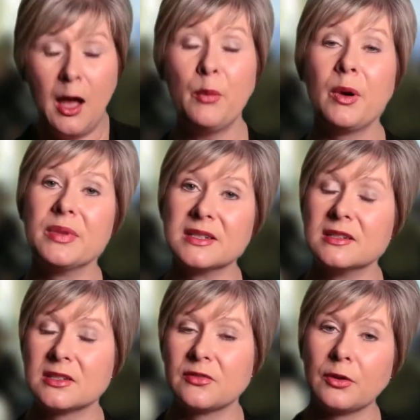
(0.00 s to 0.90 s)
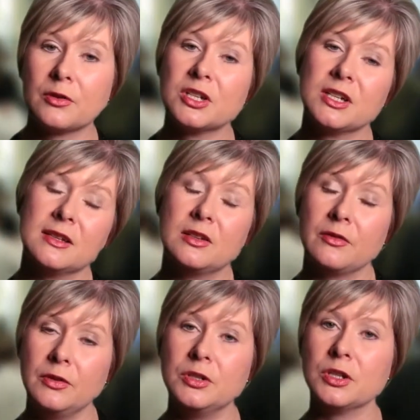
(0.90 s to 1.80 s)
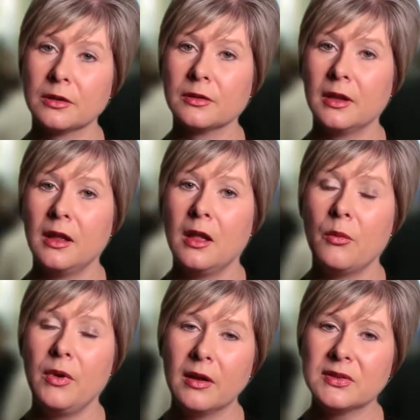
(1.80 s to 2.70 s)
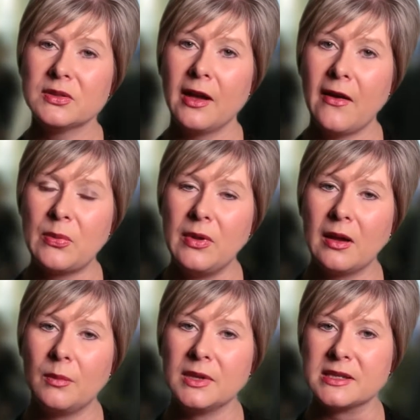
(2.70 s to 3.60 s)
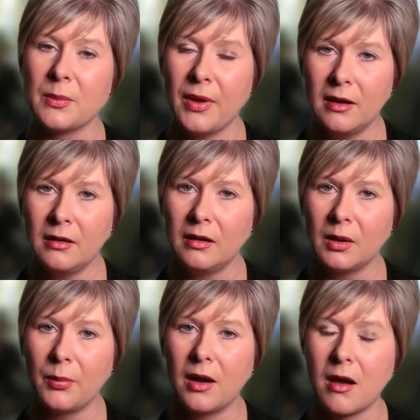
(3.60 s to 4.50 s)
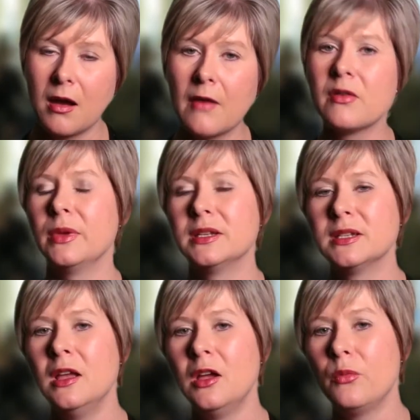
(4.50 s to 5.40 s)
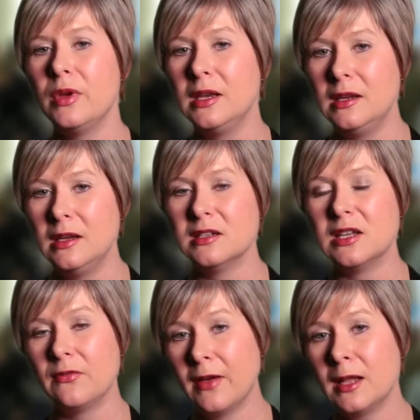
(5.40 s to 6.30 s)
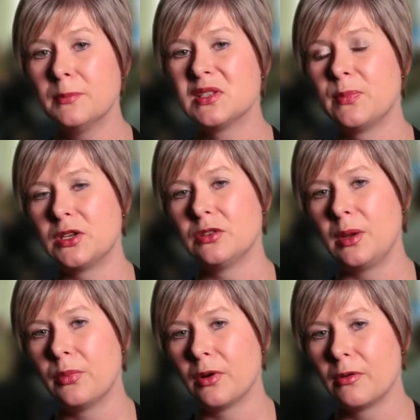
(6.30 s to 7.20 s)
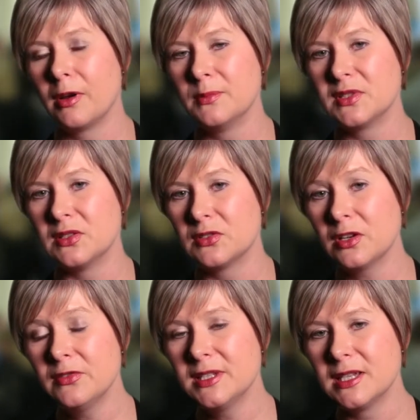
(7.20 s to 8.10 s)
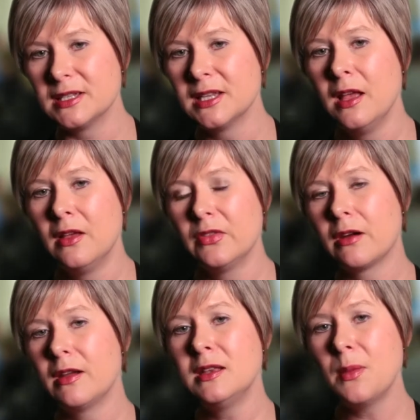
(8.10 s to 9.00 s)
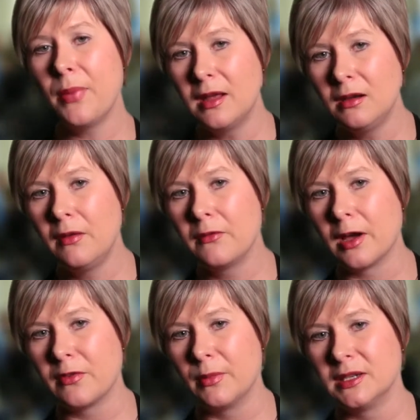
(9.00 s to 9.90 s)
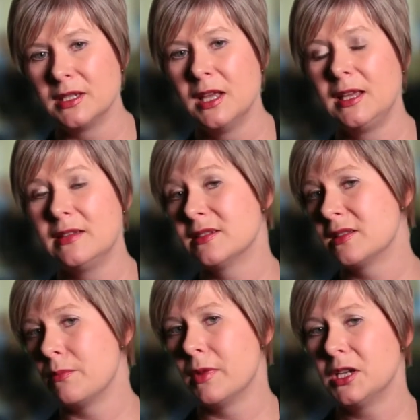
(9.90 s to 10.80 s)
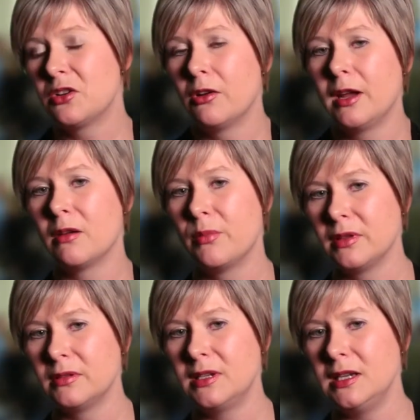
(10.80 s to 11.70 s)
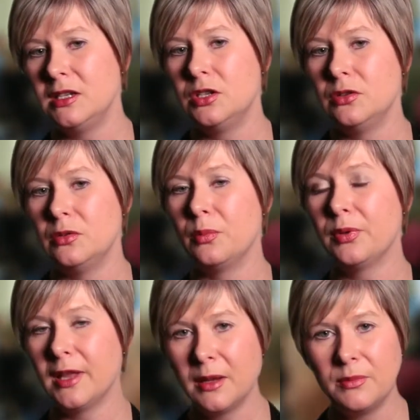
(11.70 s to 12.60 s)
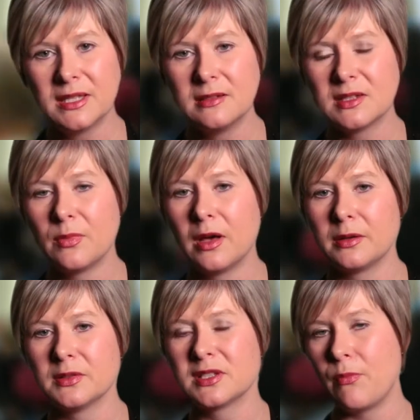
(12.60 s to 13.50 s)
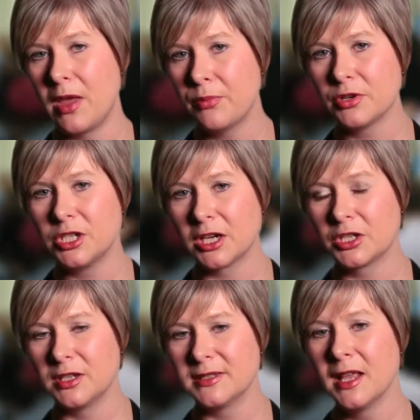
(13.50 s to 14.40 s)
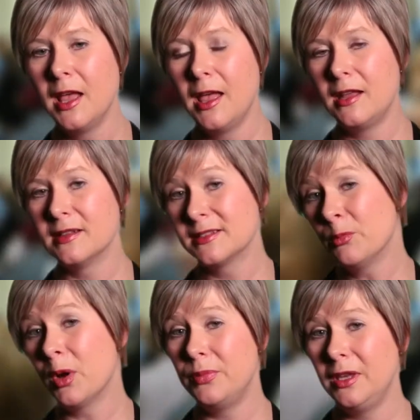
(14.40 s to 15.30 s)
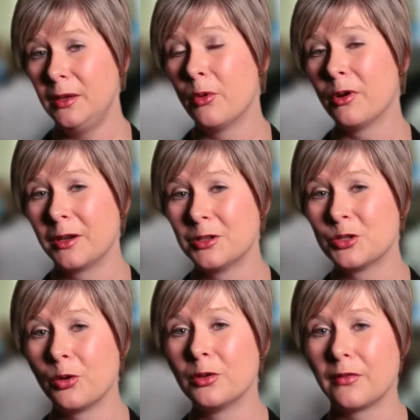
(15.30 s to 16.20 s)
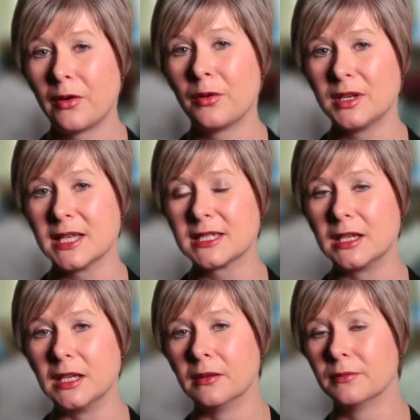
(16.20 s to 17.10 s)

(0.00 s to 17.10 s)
our businesses flourish into the future. We also have to become less dependent upon government. We need to develop specialty programs and services that are independent of government. It gives us a much greater ability to plan business models, to make projections, and to somewhat be more in control of our own destiny.